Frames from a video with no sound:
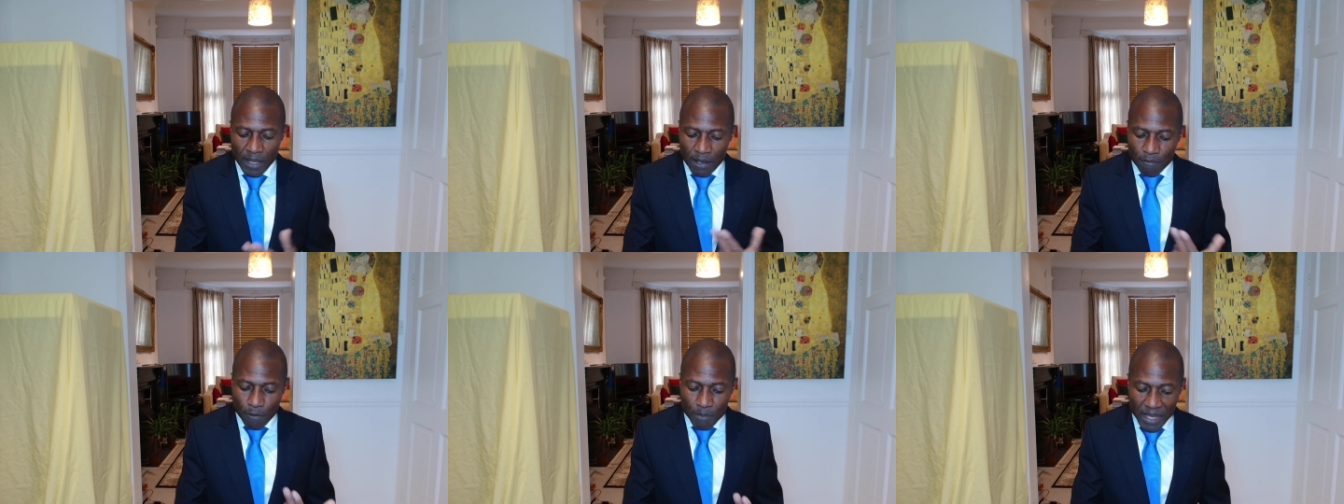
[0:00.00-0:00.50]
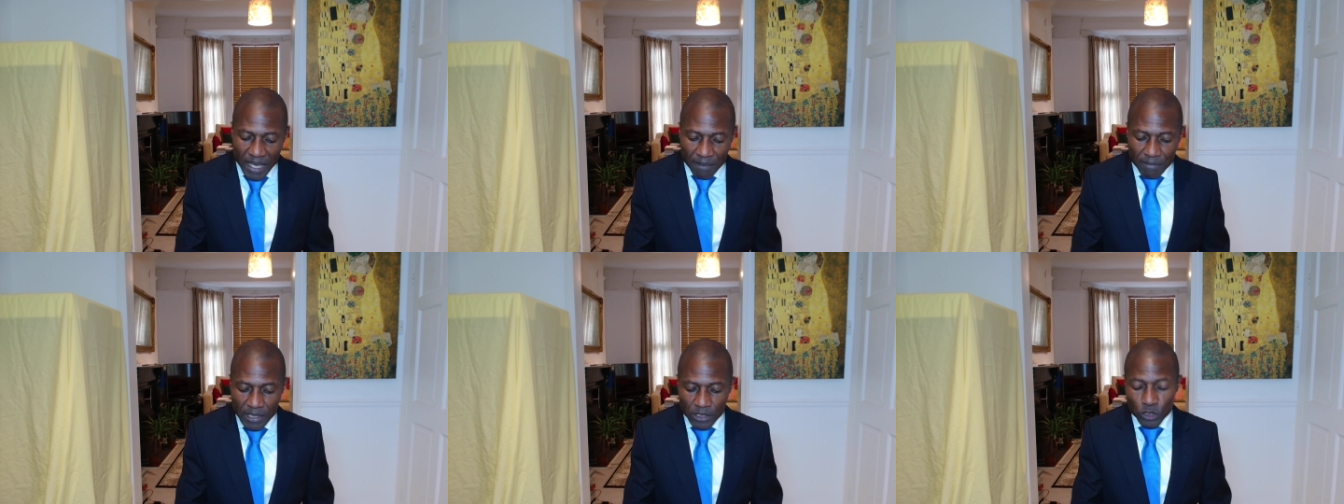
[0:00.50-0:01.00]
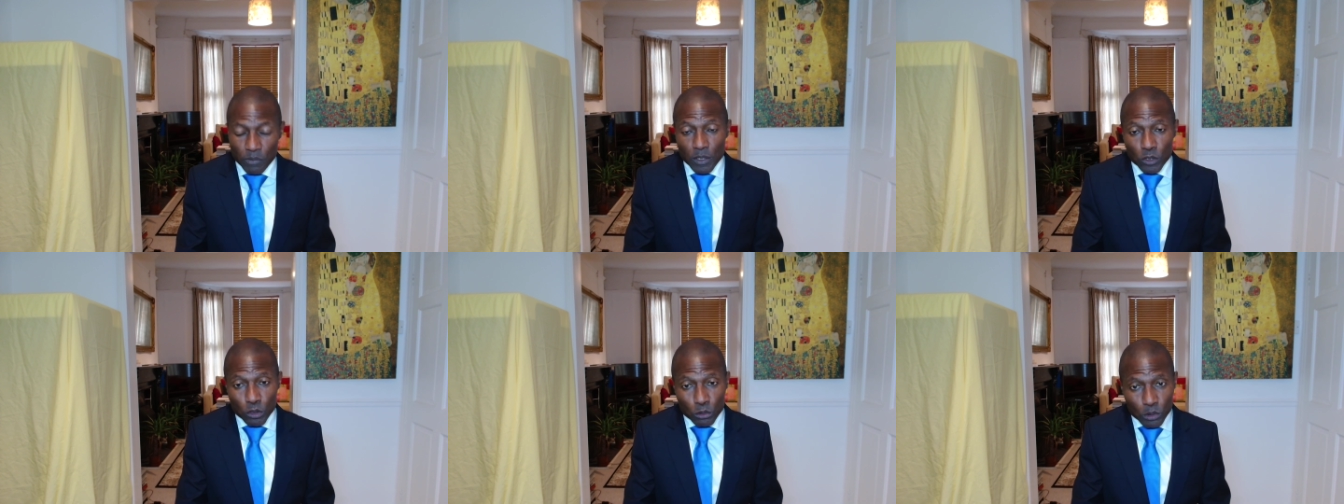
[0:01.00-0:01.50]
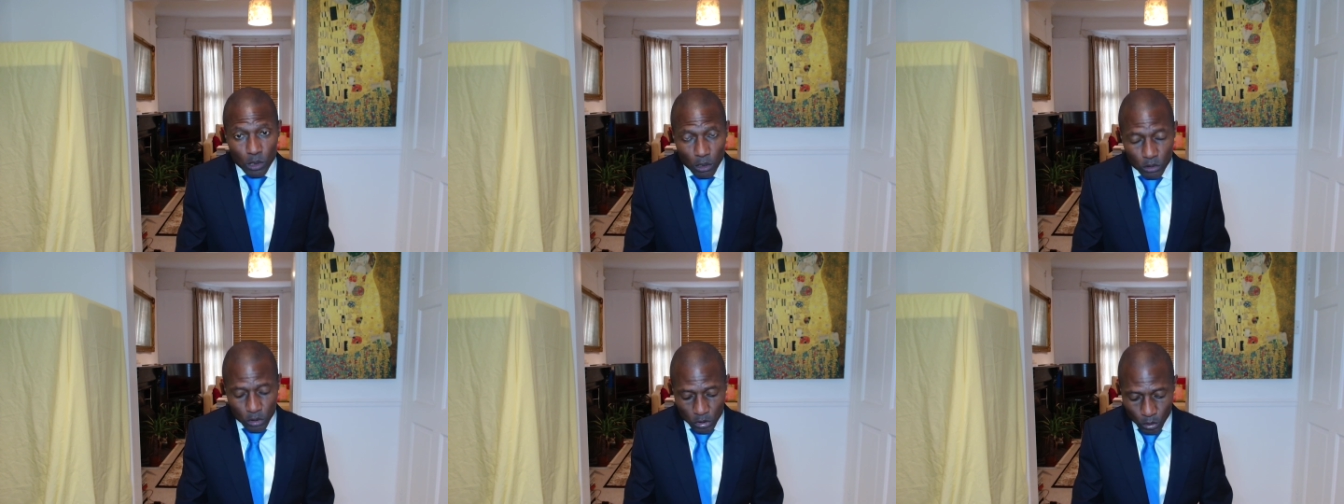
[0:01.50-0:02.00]
from the evidence of the two
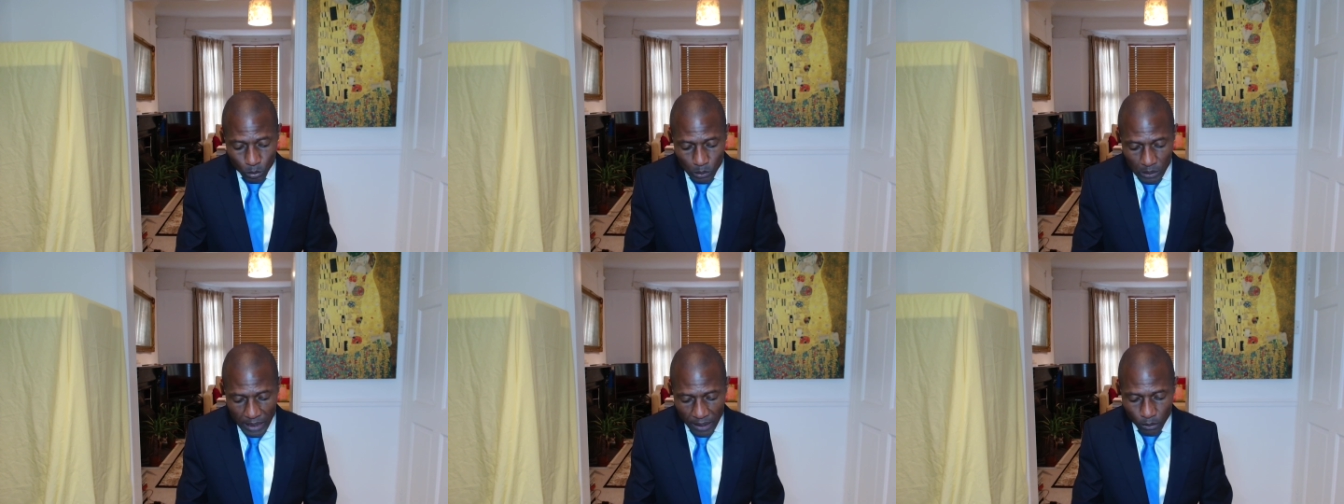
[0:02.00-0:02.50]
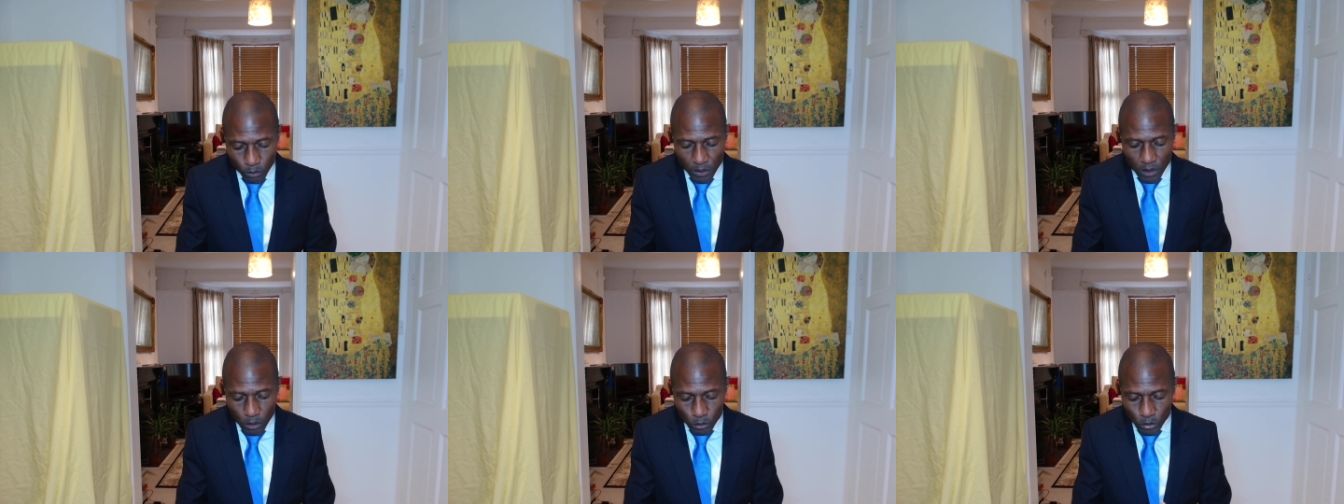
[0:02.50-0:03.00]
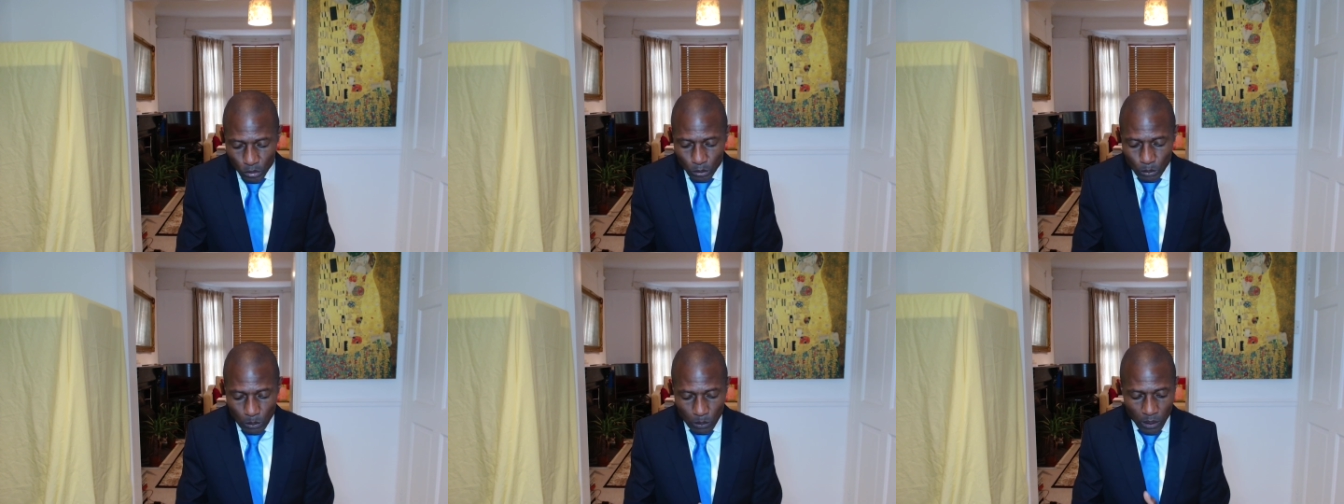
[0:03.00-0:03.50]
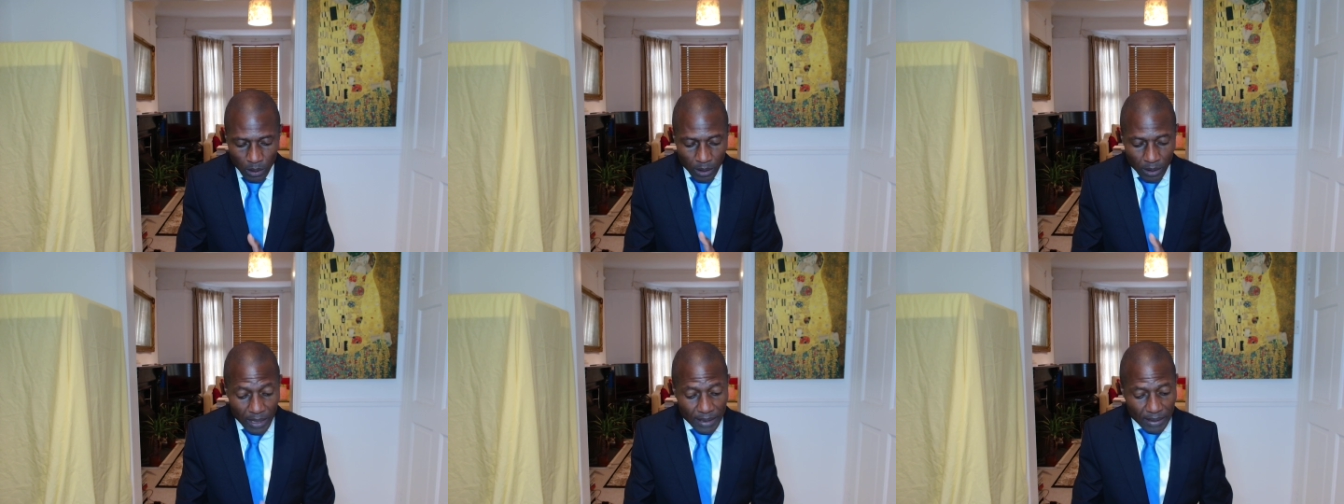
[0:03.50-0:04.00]
doctors who dealt with those two
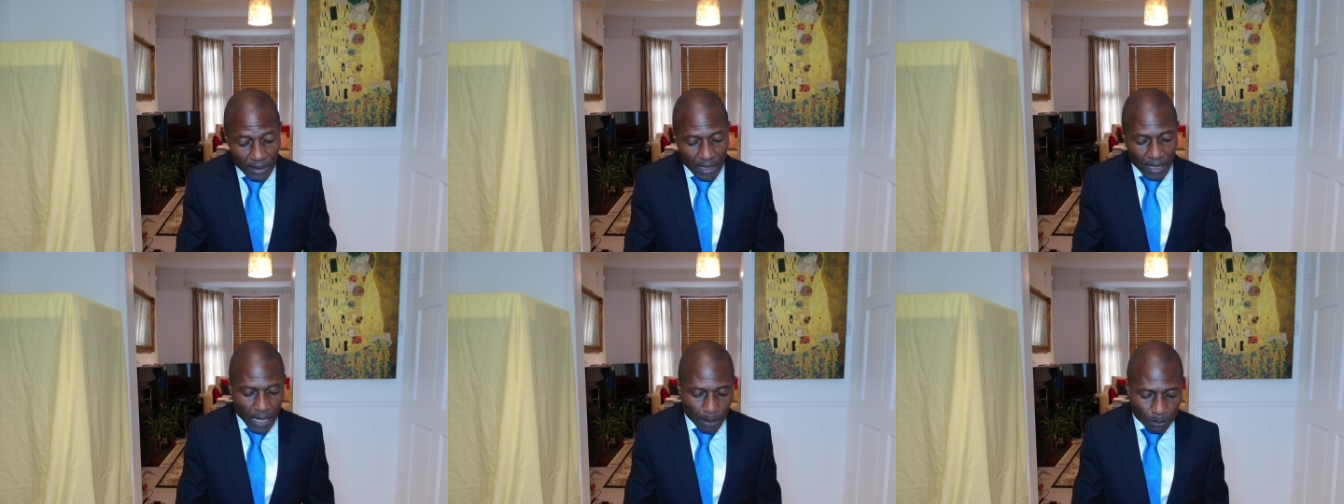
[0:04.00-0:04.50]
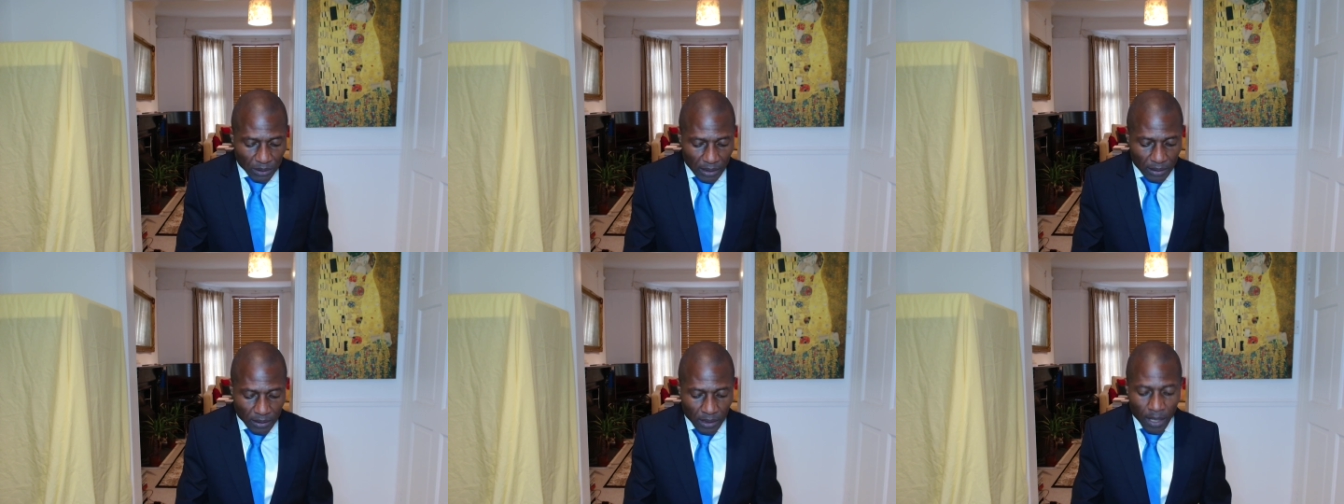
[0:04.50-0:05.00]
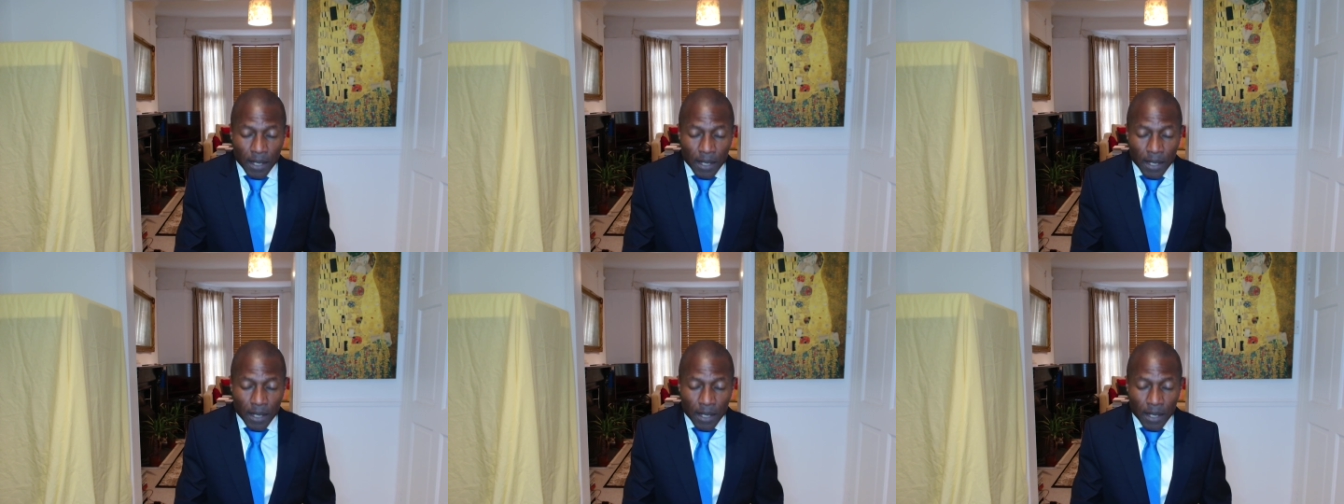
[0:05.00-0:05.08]
later collapses,